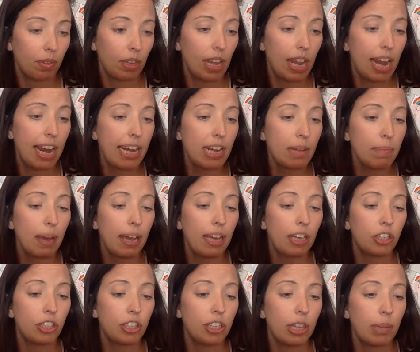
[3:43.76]
80
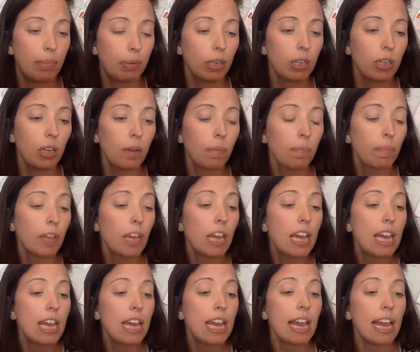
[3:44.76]
pages in the book.
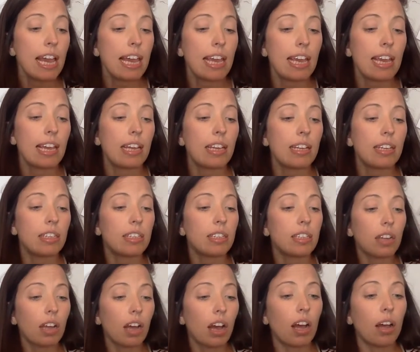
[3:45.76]
And
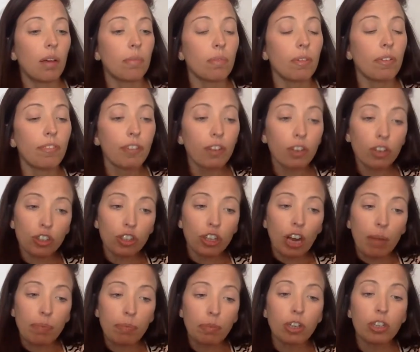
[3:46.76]
the first
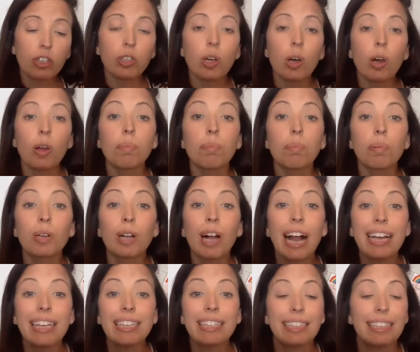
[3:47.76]
chapter is called
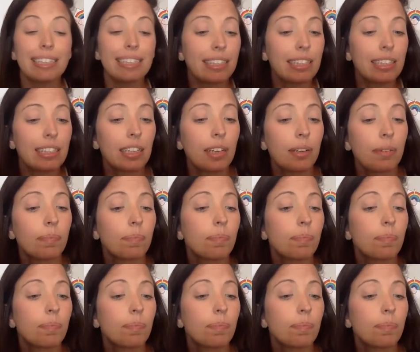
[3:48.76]
Prizes.